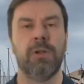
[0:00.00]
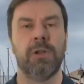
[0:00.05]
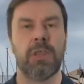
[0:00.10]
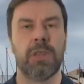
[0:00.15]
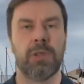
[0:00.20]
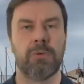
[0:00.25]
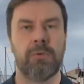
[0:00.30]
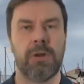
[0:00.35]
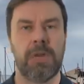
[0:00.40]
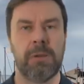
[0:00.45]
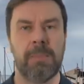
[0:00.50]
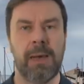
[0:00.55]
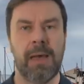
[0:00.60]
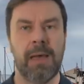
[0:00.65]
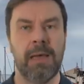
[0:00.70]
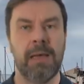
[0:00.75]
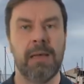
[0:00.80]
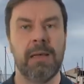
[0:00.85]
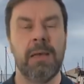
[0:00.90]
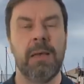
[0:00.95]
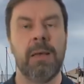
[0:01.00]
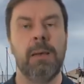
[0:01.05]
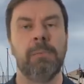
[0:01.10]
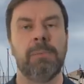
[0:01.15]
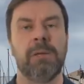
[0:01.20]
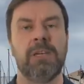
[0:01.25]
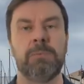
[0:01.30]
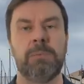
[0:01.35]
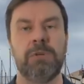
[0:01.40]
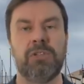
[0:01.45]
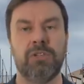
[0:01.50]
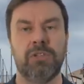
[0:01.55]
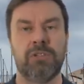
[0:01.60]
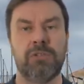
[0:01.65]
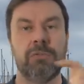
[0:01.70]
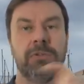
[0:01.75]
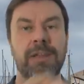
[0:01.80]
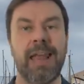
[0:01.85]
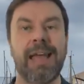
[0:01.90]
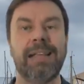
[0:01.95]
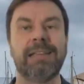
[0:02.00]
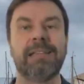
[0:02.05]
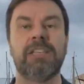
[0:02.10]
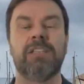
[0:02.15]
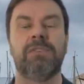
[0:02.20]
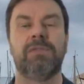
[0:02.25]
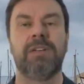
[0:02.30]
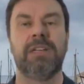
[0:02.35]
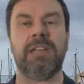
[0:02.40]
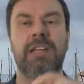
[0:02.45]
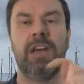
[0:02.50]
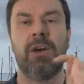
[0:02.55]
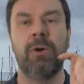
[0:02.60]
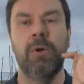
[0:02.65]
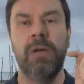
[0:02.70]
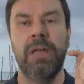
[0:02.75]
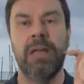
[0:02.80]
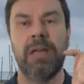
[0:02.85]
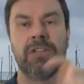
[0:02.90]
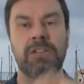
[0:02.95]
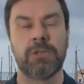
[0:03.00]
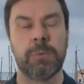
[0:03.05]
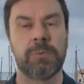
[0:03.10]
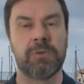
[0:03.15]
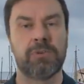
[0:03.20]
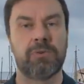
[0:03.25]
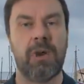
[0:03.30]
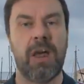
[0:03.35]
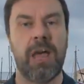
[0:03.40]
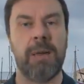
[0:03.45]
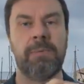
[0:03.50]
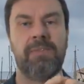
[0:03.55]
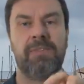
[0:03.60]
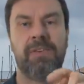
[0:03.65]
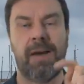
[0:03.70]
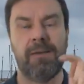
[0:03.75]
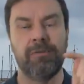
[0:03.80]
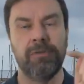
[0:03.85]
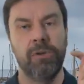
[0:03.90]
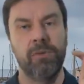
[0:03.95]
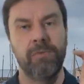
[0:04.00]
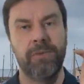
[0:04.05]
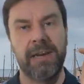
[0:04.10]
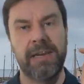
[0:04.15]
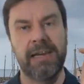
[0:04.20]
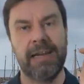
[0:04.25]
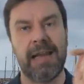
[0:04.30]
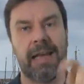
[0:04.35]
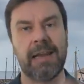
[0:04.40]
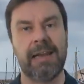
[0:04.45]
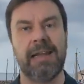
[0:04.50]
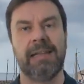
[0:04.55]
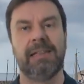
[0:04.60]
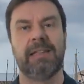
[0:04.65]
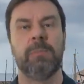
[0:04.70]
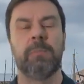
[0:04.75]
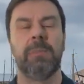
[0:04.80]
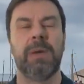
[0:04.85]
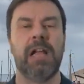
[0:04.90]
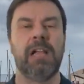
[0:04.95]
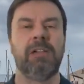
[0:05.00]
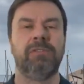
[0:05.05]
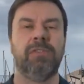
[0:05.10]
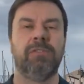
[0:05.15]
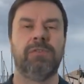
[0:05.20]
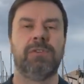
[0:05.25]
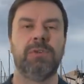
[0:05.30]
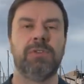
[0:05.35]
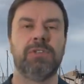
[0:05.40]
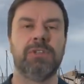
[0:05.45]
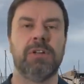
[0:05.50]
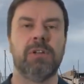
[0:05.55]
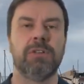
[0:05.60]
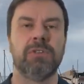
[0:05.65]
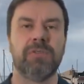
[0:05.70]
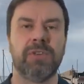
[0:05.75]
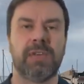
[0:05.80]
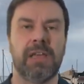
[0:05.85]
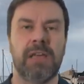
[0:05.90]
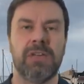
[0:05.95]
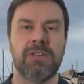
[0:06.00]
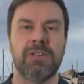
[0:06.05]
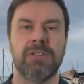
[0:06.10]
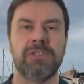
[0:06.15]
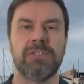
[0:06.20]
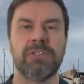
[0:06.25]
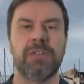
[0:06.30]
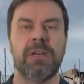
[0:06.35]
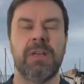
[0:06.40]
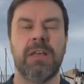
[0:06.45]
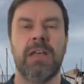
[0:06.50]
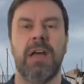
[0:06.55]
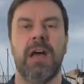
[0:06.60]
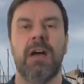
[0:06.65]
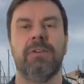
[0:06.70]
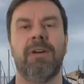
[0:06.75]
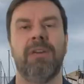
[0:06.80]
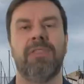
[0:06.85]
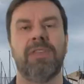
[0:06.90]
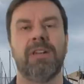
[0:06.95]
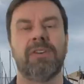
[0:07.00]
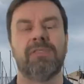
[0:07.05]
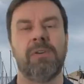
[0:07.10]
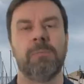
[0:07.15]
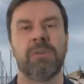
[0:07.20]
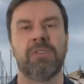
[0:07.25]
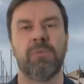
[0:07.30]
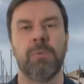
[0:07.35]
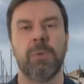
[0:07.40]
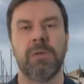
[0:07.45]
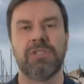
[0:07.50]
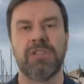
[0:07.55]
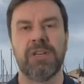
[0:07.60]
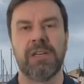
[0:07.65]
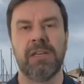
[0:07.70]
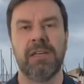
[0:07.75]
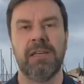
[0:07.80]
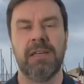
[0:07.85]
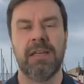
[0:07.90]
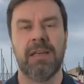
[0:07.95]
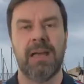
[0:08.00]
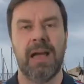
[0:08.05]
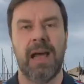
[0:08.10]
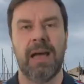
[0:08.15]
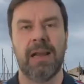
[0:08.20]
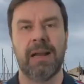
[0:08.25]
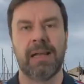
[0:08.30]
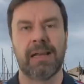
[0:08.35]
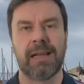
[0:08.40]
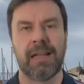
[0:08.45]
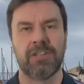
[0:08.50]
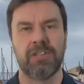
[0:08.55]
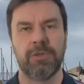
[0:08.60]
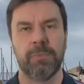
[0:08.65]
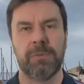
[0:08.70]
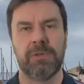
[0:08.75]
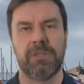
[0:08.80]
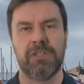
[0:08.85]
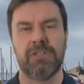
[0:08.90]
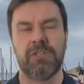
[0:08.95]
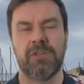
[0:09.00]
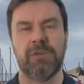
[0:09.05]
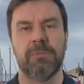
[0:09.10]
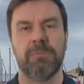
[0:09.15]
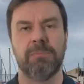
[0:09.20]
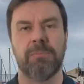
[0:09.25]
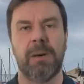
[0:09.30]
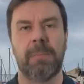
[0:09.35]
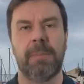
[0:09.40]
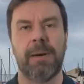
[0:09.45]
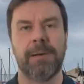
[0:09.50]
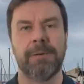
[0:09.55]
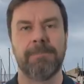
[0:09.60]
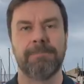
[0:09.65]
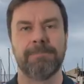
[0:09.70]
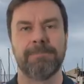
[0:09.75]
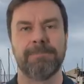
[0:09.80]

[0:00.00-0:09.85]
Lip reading: Threema. Please be sure to like this video, subscribe if you haven't already, and hit the bell for future notifications. All right, thanks very much for watching, and I'll catch up with you soon. Bye-bye.